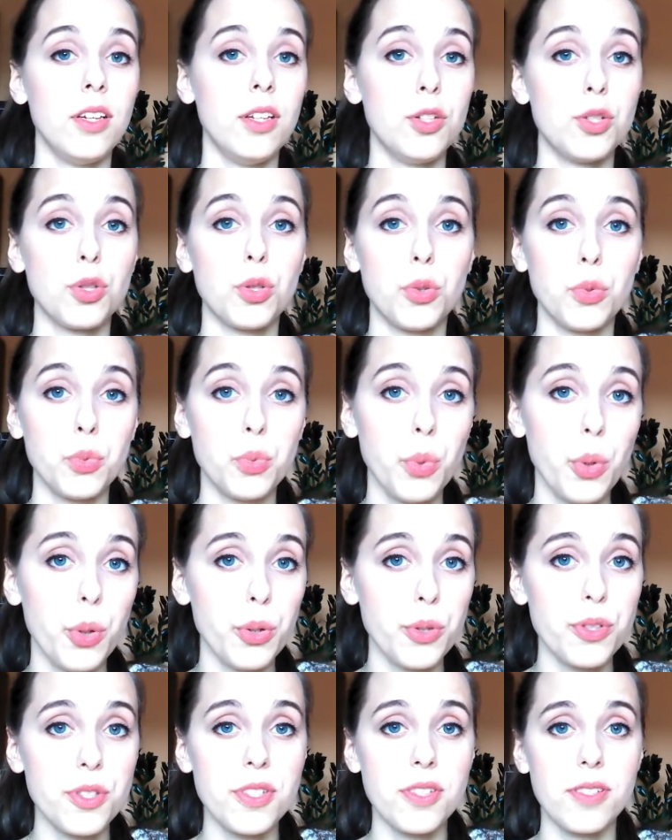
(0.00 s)
Into the
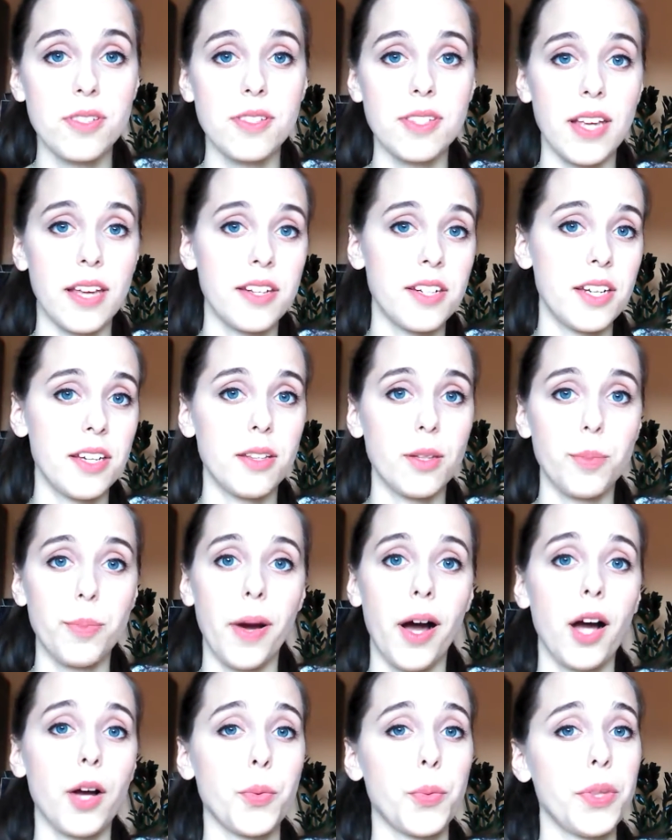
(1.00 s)
Woods, Sunday in the
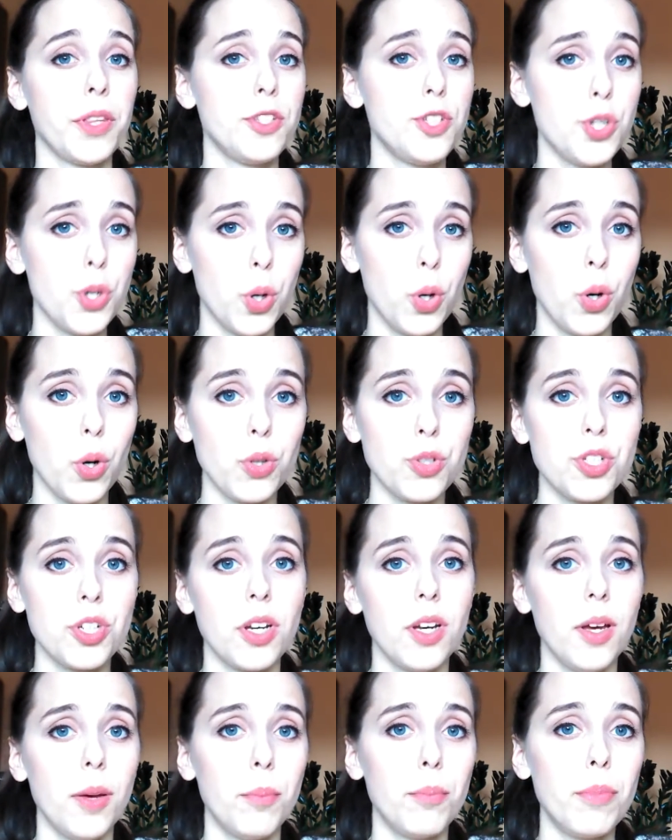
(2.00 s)
Park with George,
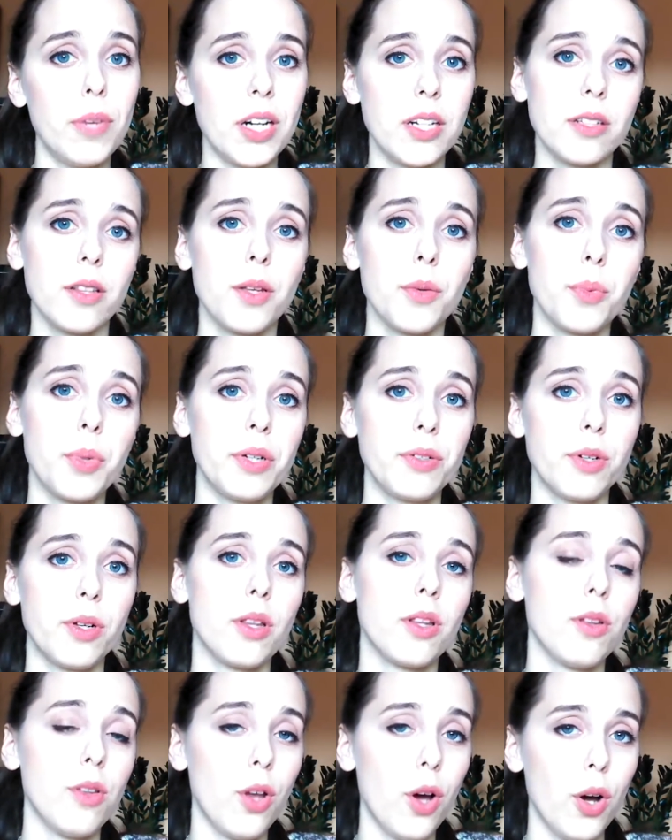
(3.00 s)
Merrily We
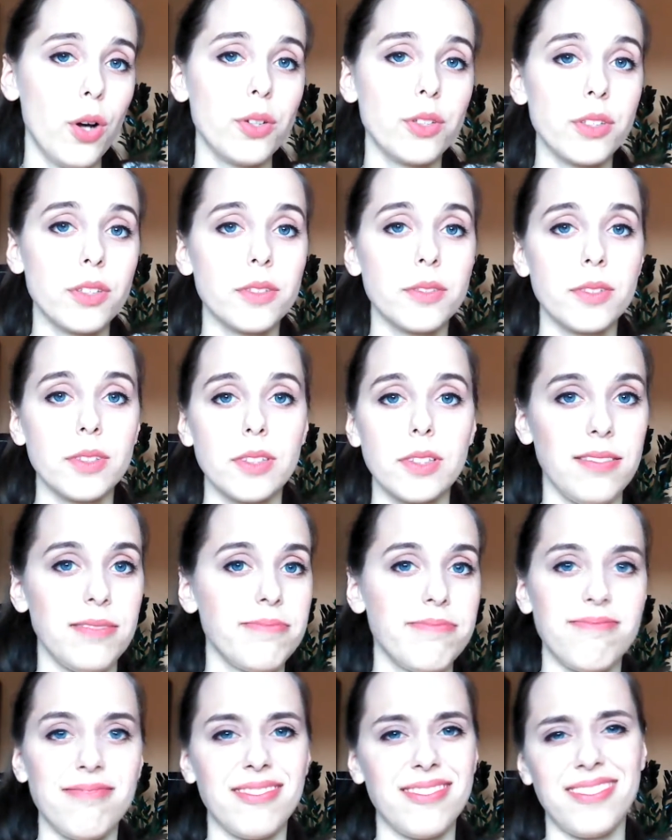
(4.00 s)
Roll Along,
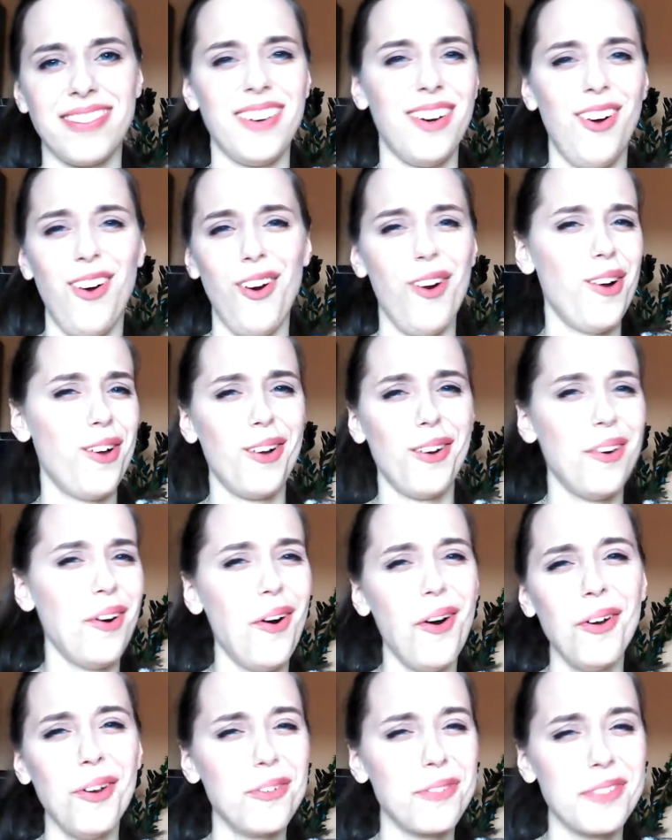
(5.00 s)

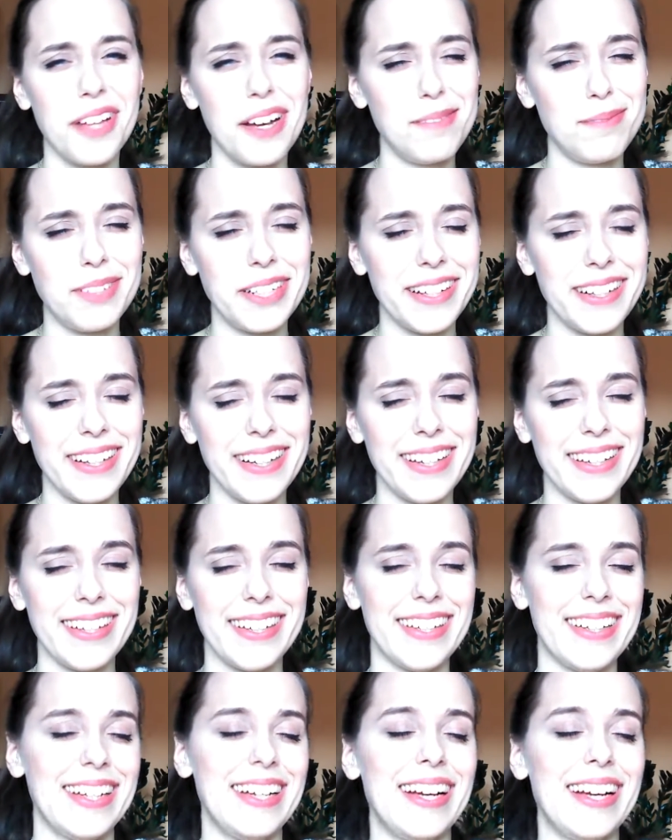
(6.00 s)
all of them really.